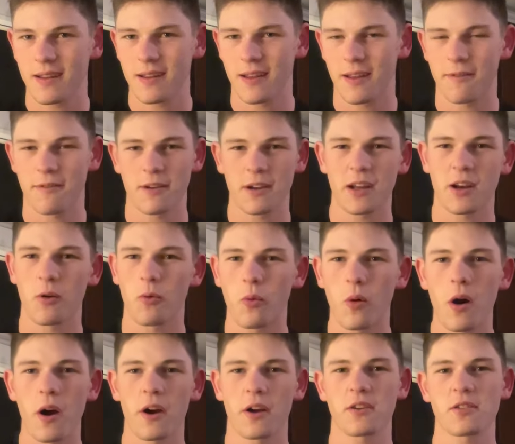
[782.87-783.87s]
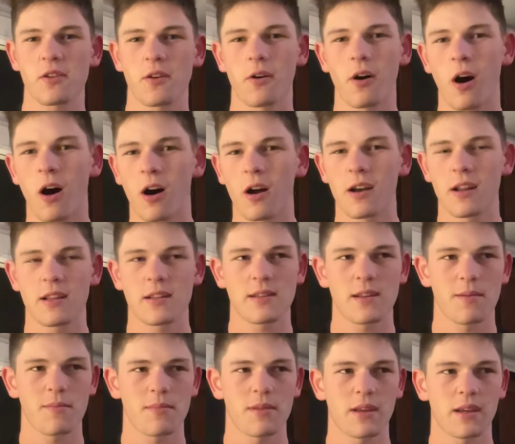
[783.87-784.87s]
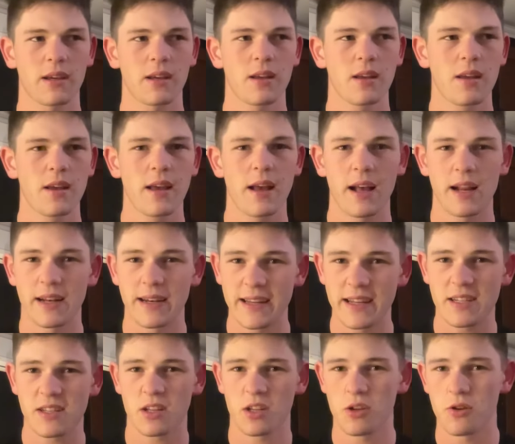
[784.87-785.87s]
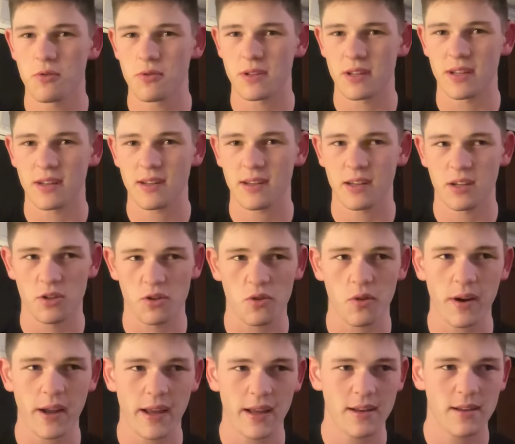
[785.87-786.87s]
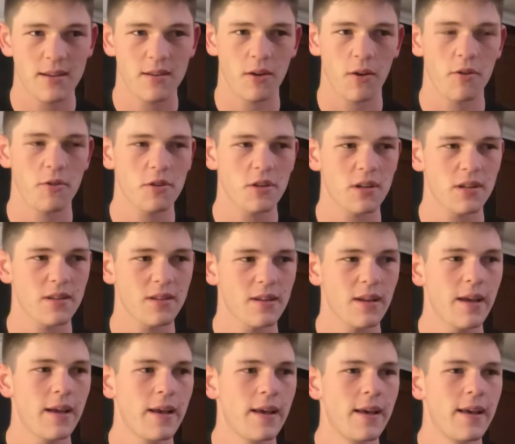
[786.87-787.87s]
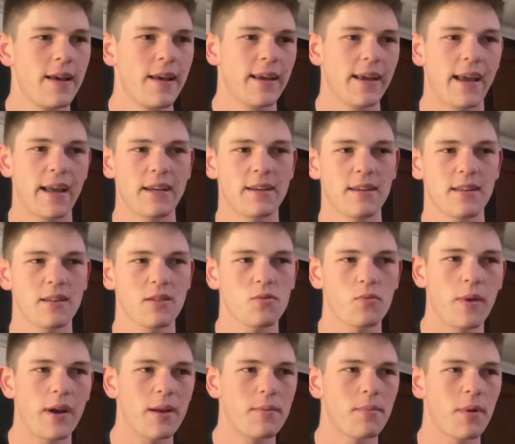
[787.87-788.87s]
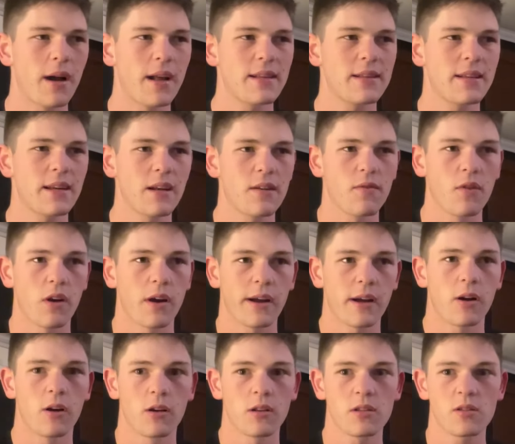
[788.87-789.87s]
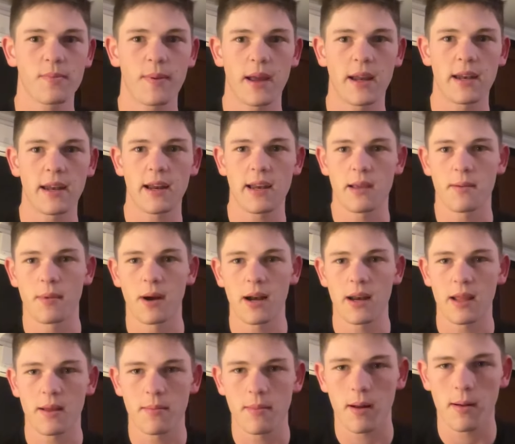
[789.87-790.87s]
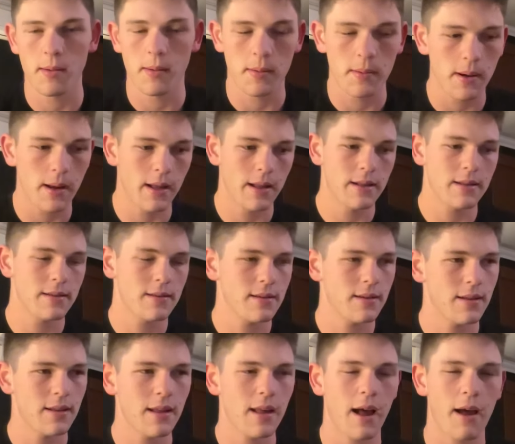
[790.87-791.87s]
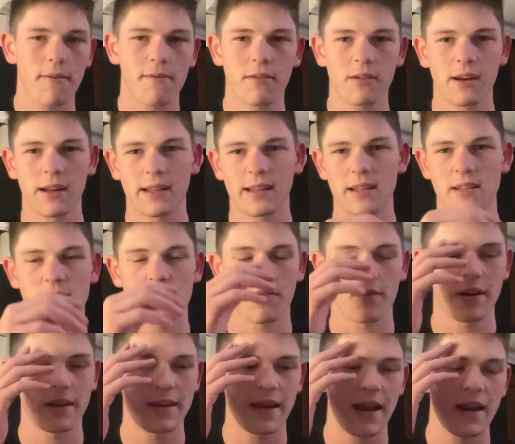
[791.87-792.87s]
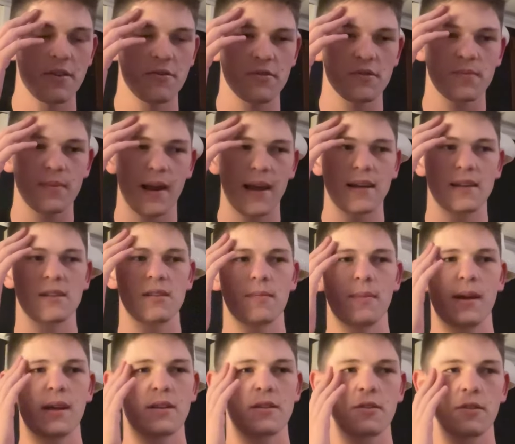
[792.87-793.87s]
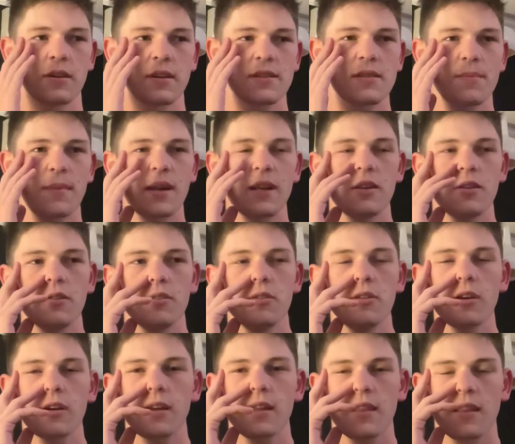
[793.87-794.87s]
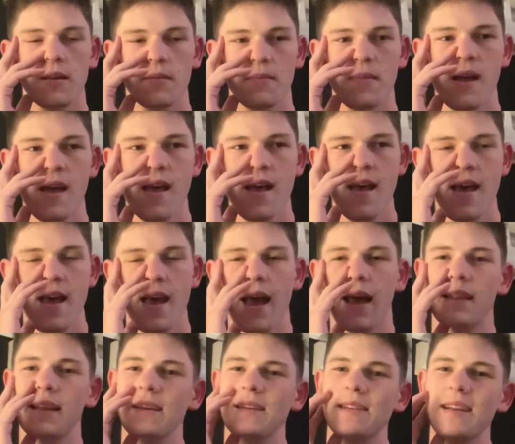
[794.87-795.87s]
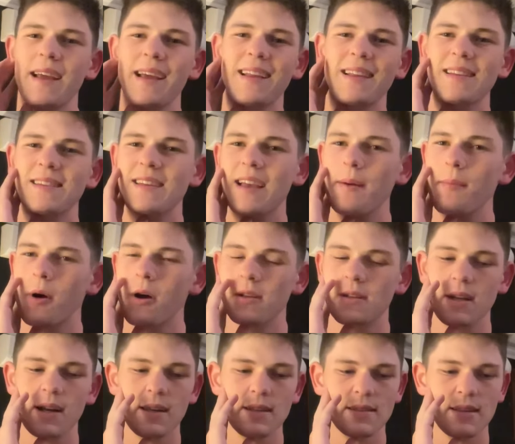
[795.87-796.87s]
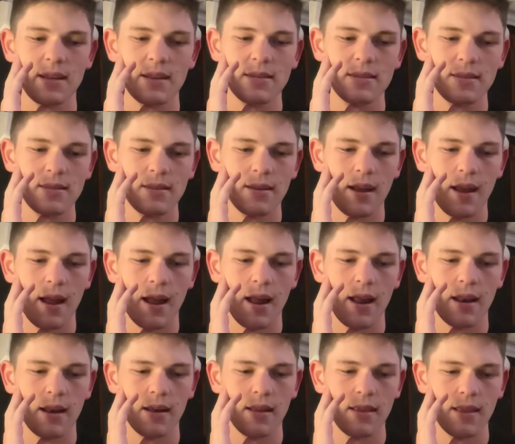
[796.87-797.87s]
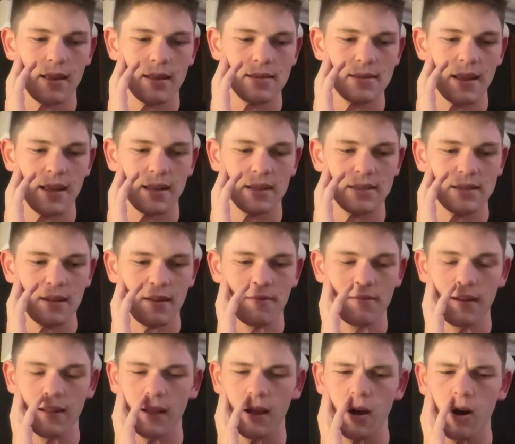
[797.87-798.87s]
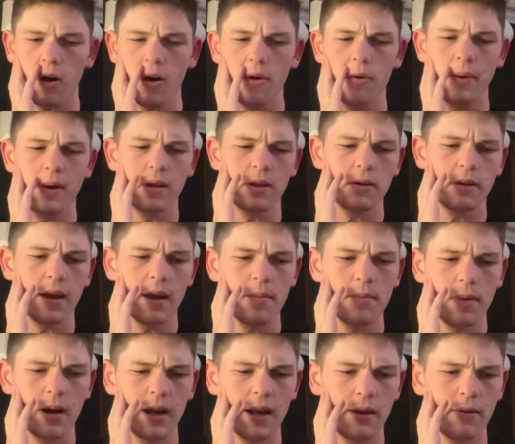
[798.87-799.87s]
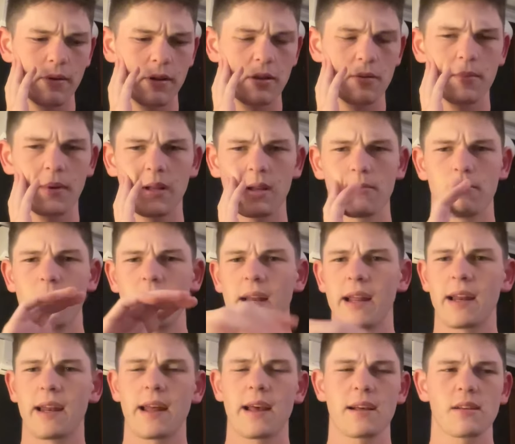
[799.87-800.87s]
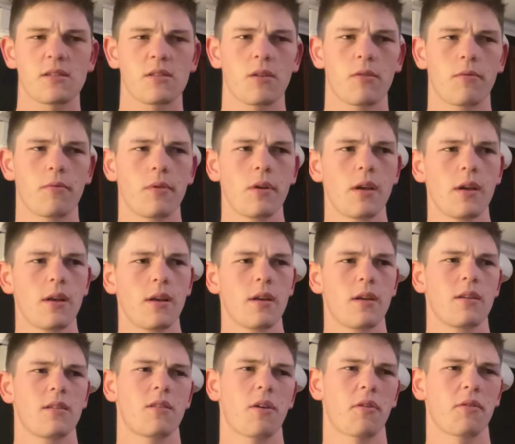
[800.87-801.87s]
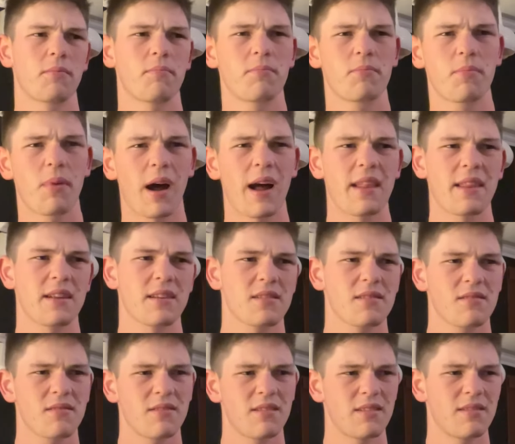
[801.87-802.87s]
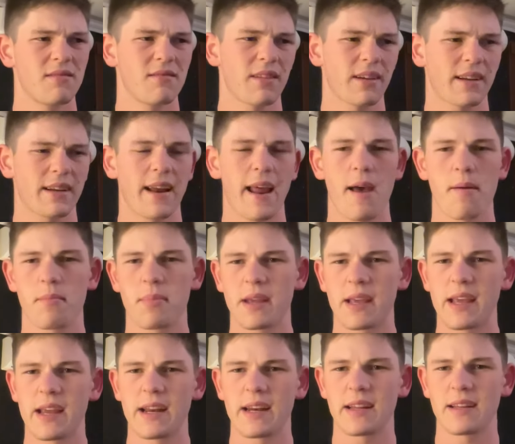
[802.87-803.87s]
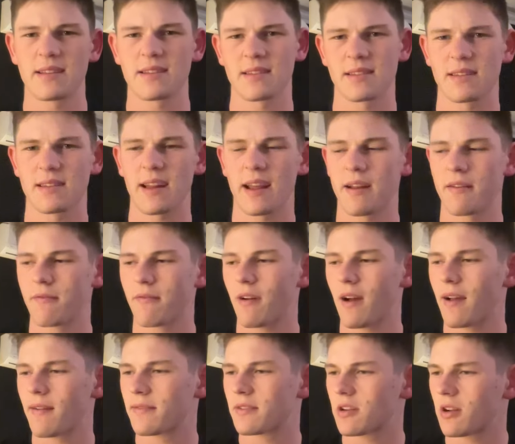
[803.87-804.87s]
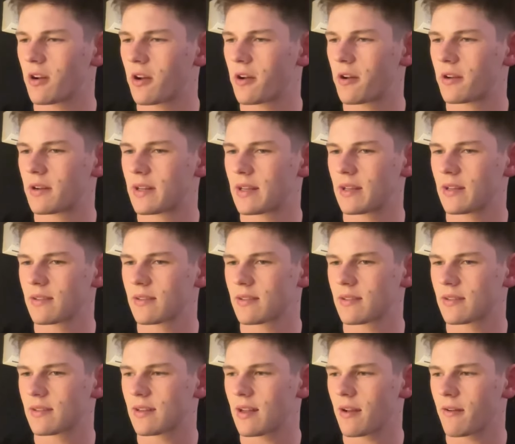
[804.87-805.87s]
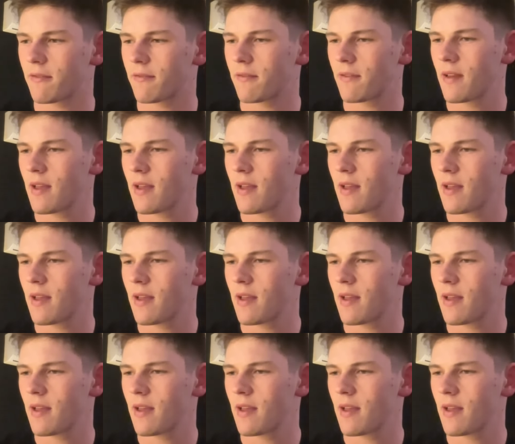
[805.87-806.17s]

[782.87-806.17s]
If you're gonna work so hard at something, at least use it. Enjoy it. Don't just get to this weird mindset of oh, I can't spend any money, blah blah blah. It's I feel like that's a very dangerous place to be into because I mean you look at them and they're staying in the same hotel as us and they're saying stuff like oh when you get money when you're millionaires don't don't buy this like Lamborghinis and stay in five star hotels and stuff.